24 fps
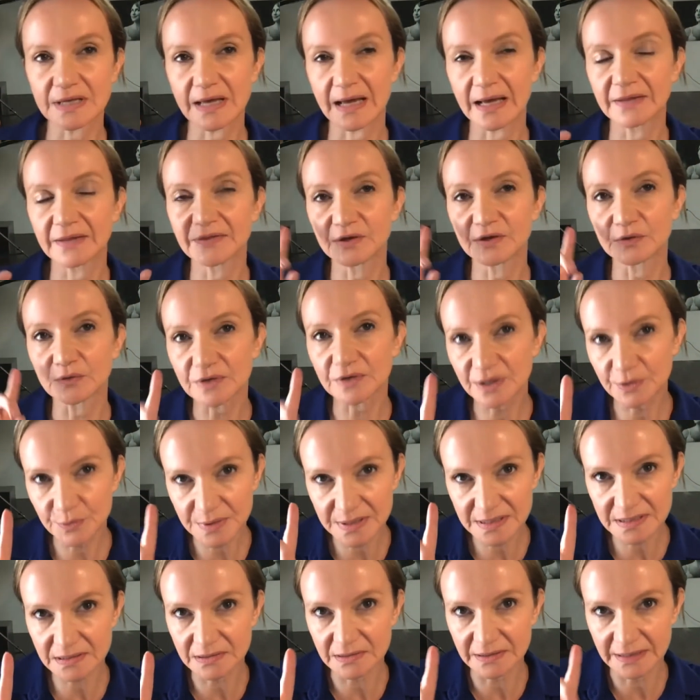And the only
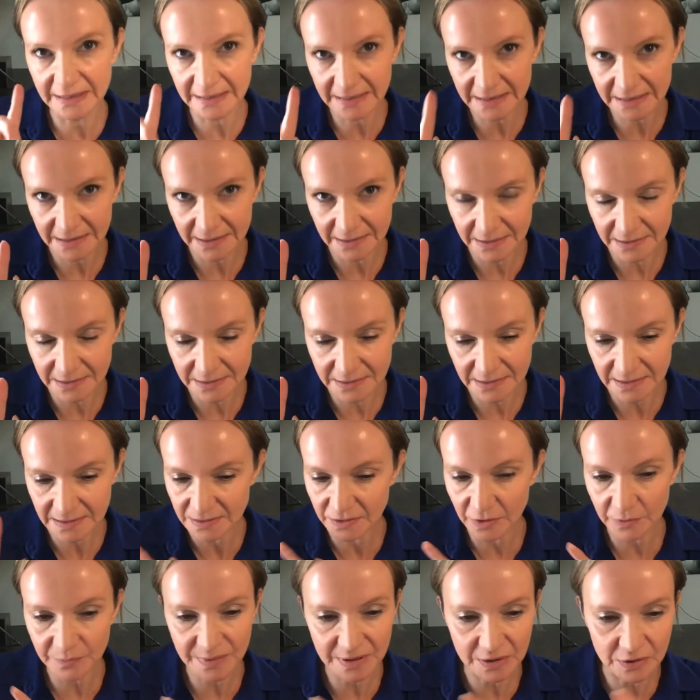reason is, it's
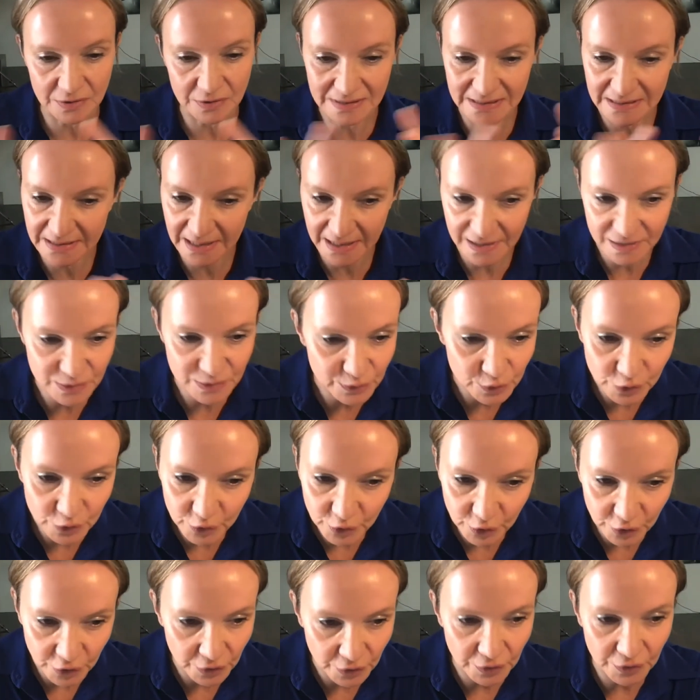not because it doesn't
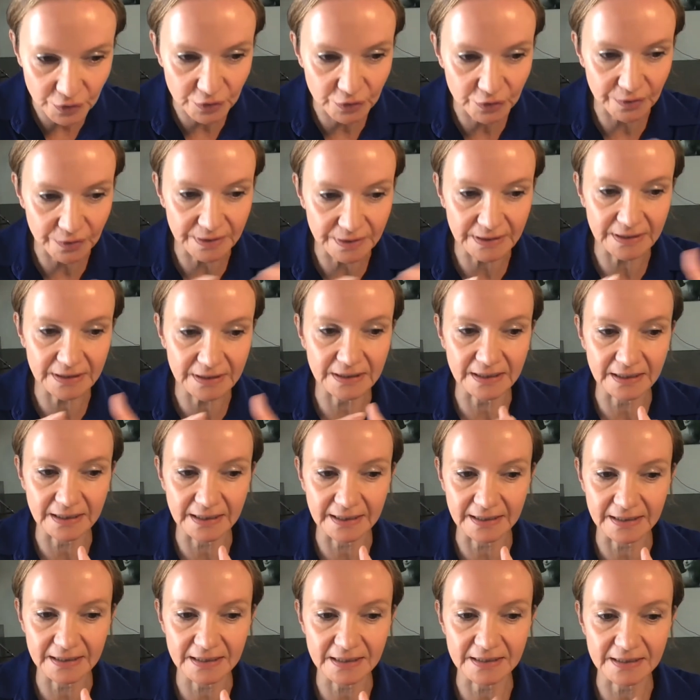look good or anything
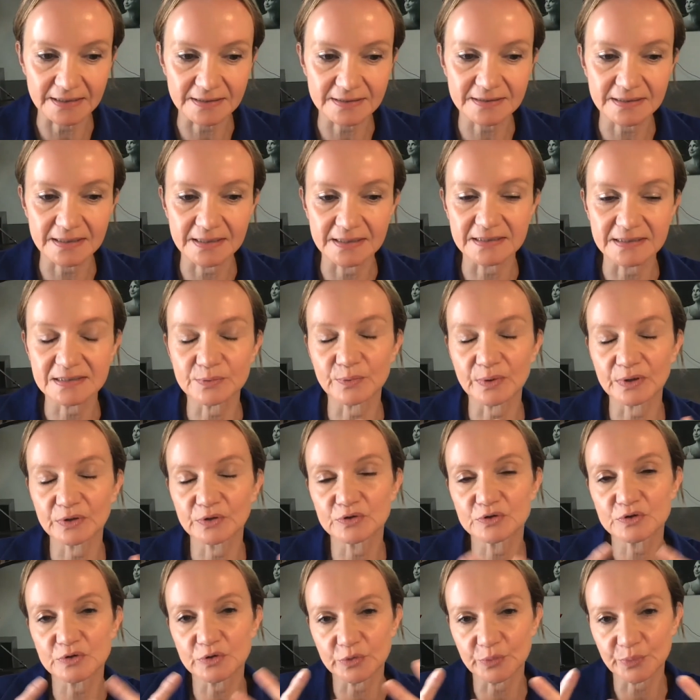like this. It's when you
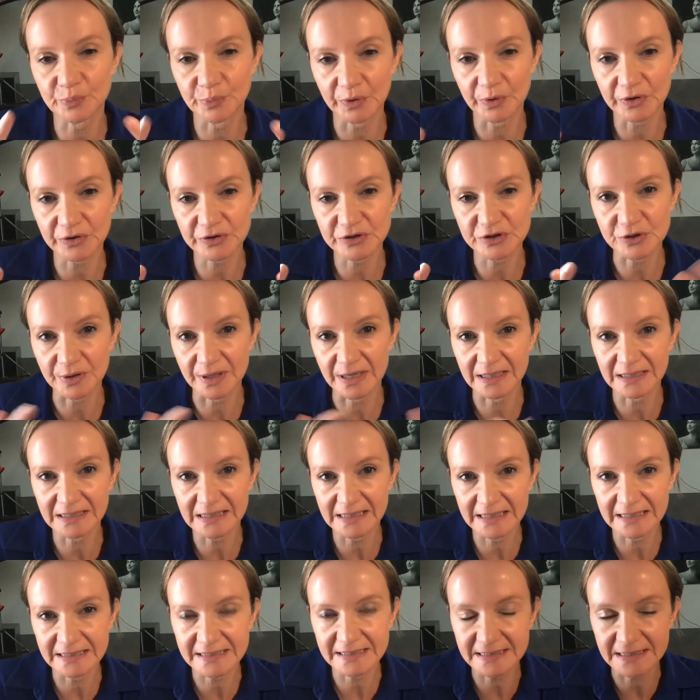do a portrait,
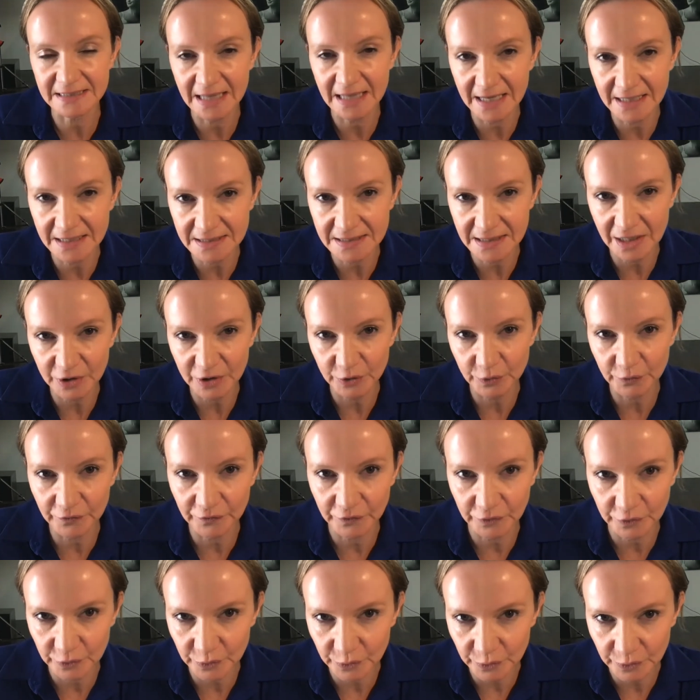it's nice that your
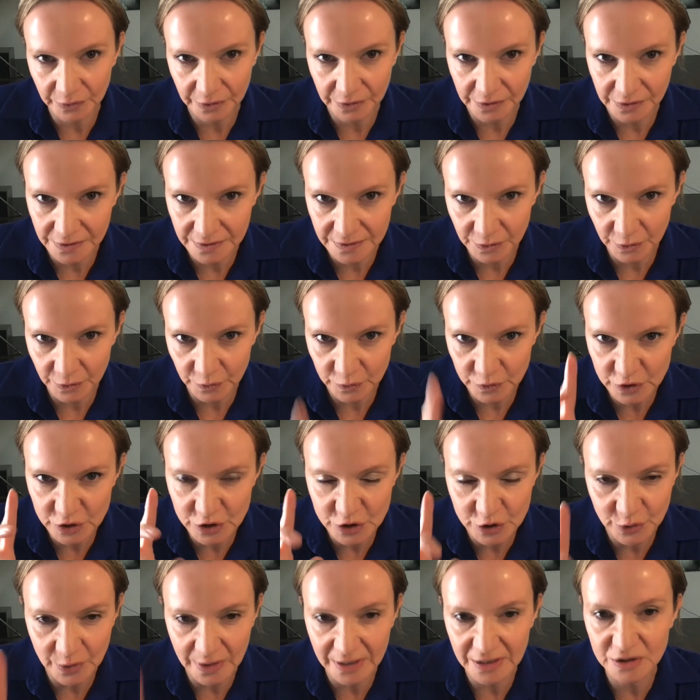viewers go
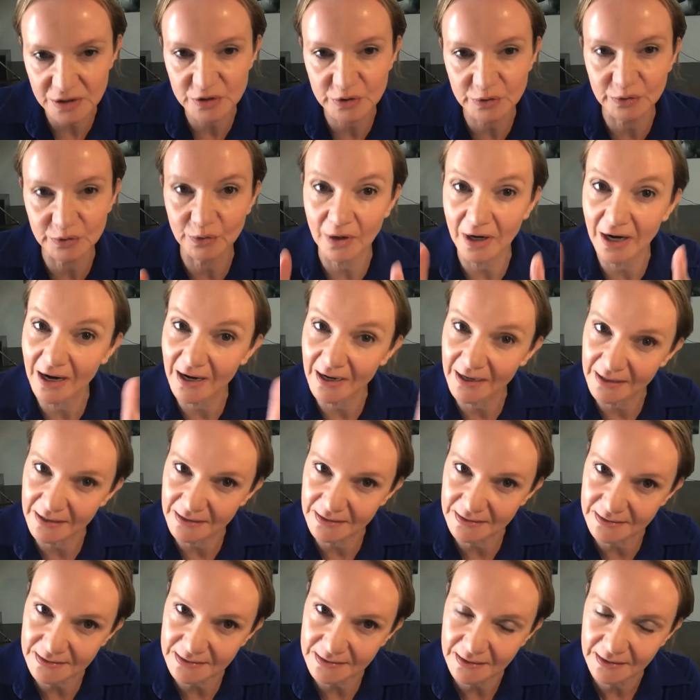straight to your
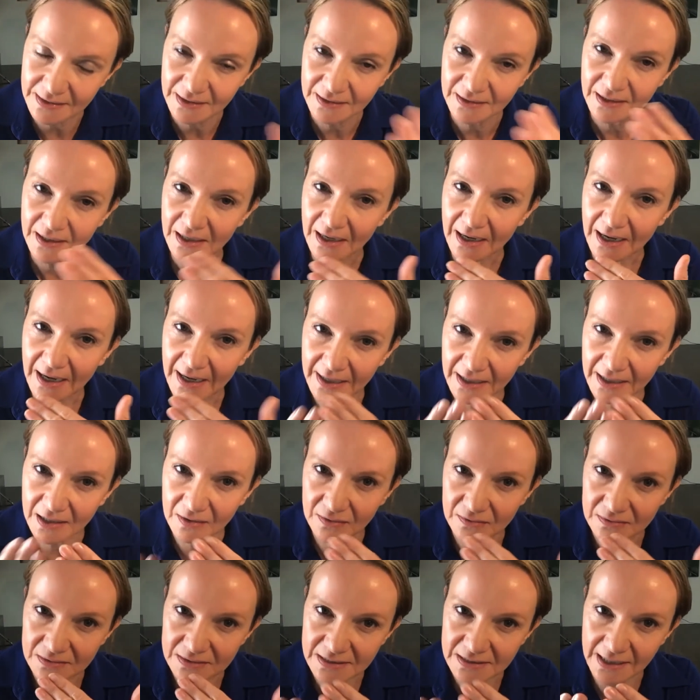eyes, eye
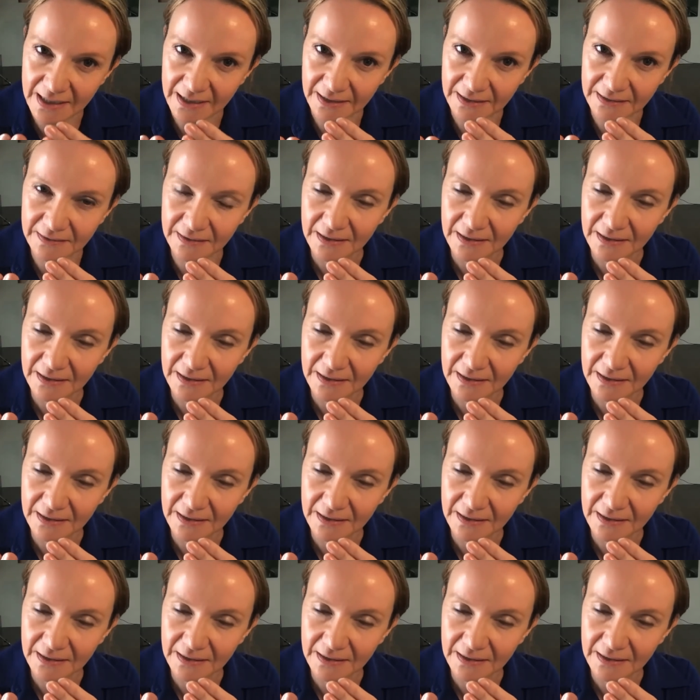contact.